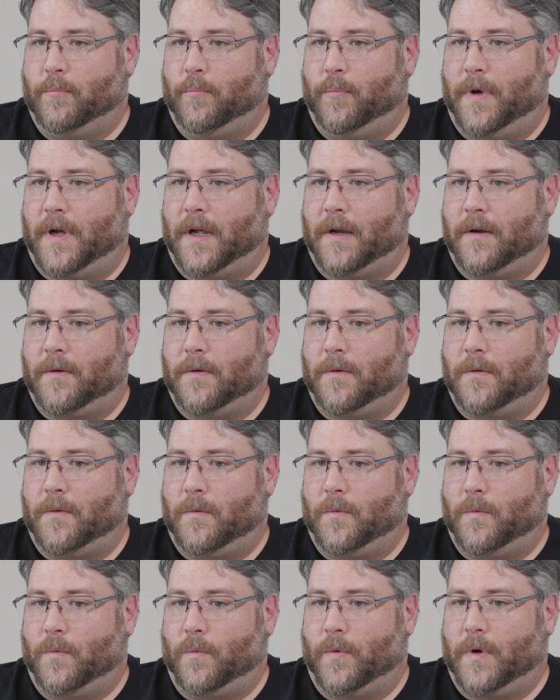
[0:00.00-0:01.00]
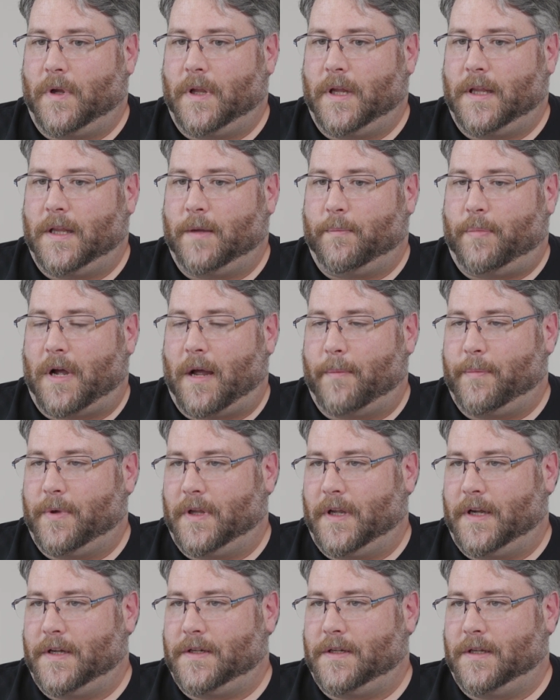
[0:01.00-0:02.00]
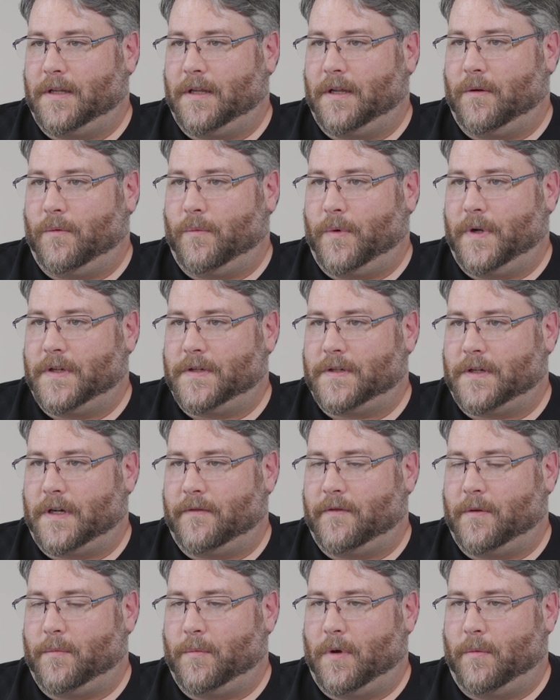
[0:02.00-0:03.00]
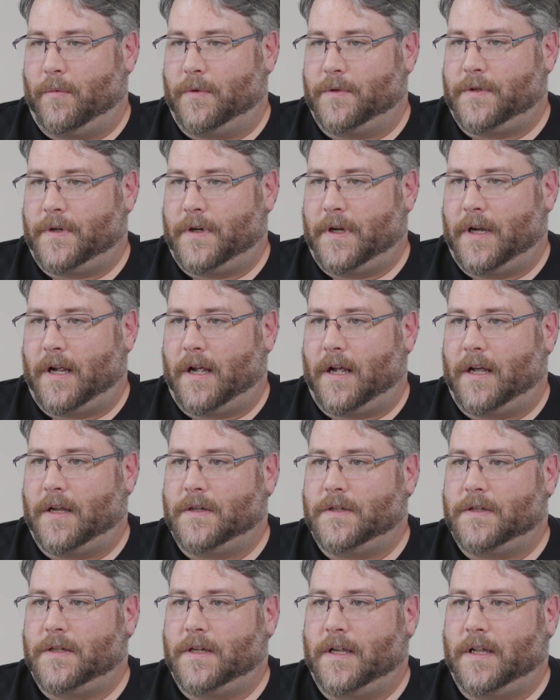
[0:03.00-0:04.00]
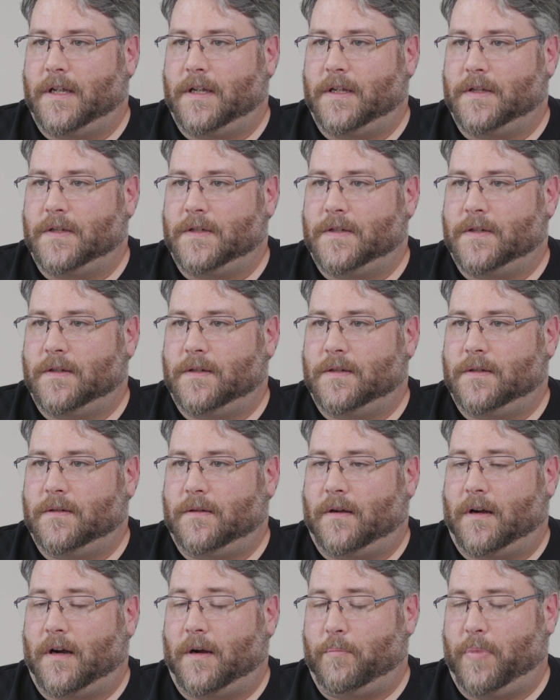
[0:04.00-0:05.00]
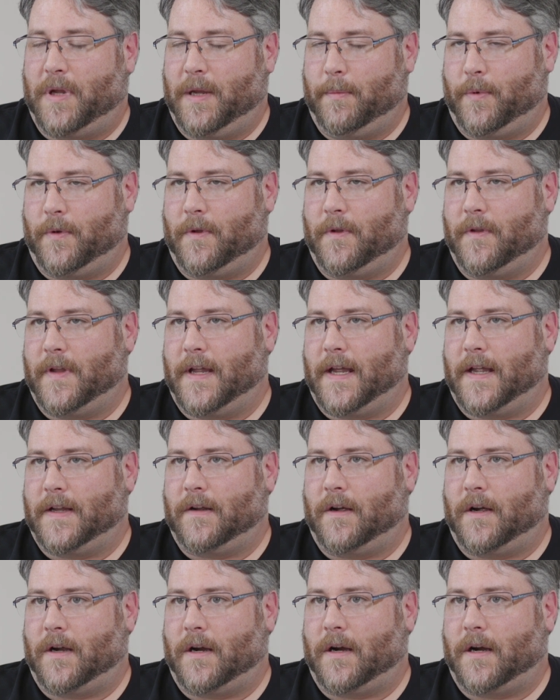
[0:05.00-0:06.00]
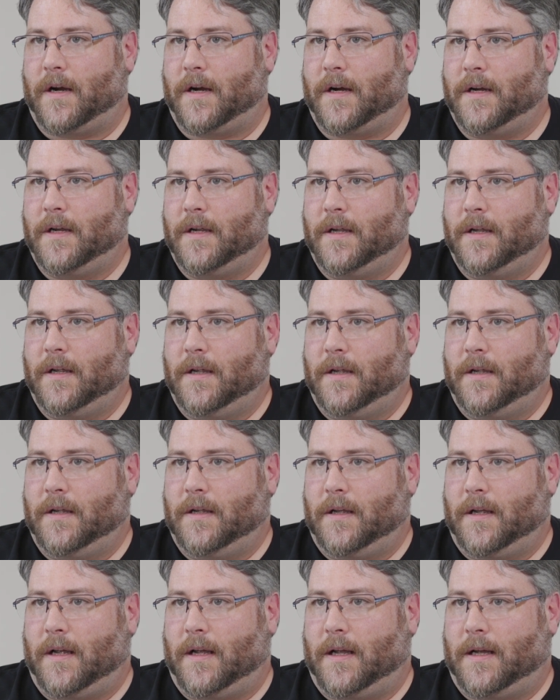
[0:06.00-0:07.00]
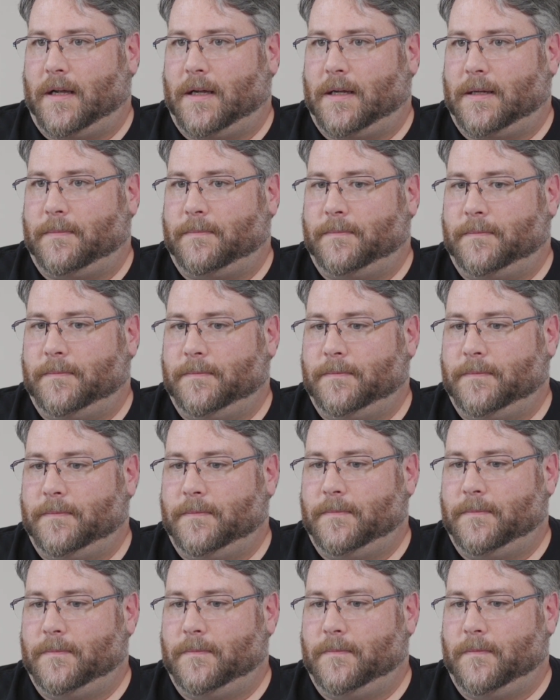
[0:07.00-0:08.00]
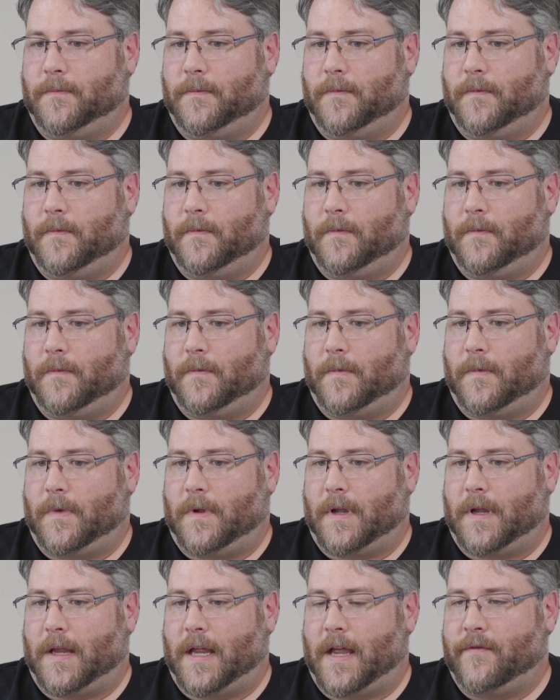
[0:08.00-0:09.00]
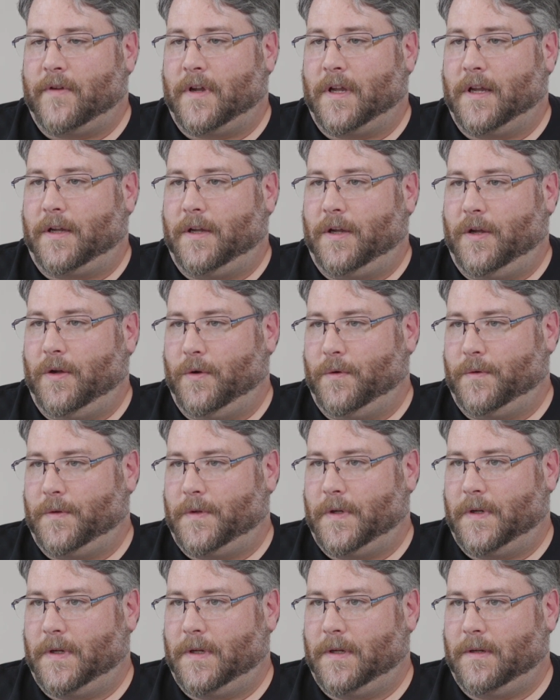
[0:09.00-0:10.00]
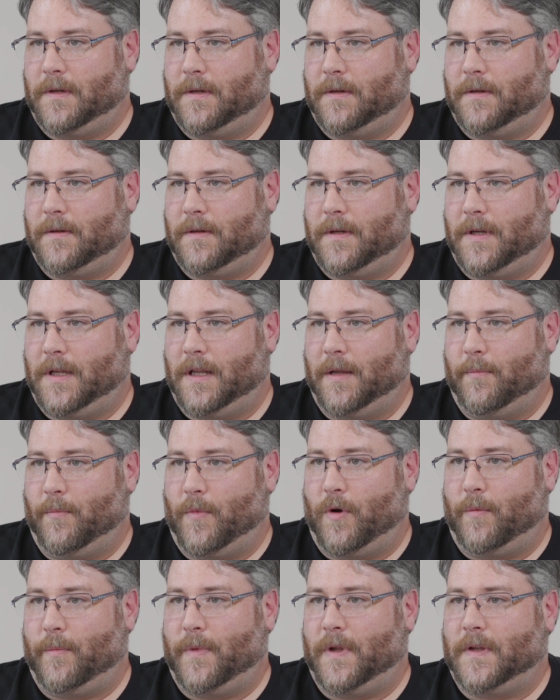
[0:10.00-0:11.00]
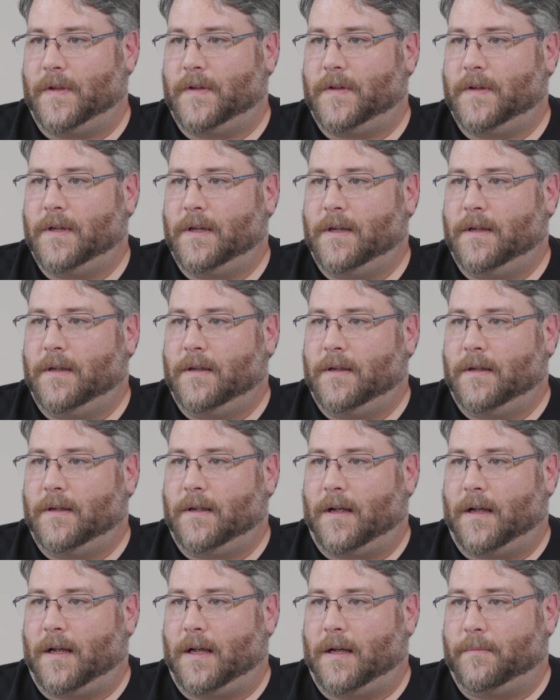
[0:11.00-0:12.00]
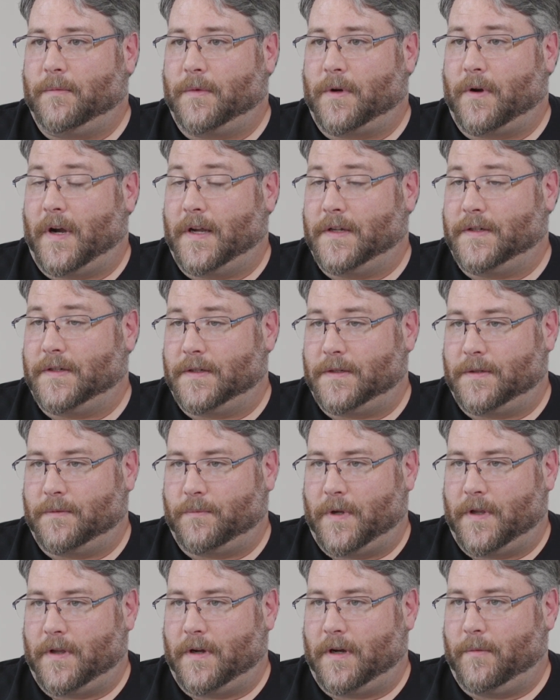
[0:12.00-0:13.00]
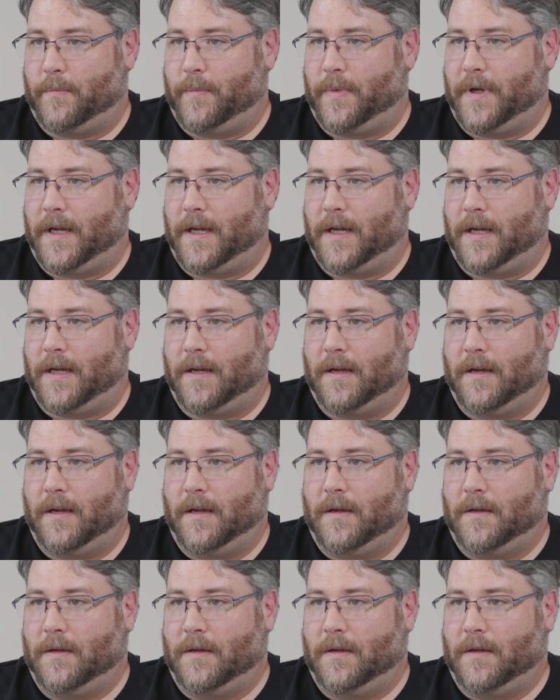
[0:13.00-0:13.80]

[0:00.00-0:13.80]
but really the population that we serve in mobile triage are people that are um, having acute, in the moment crisis, whether it be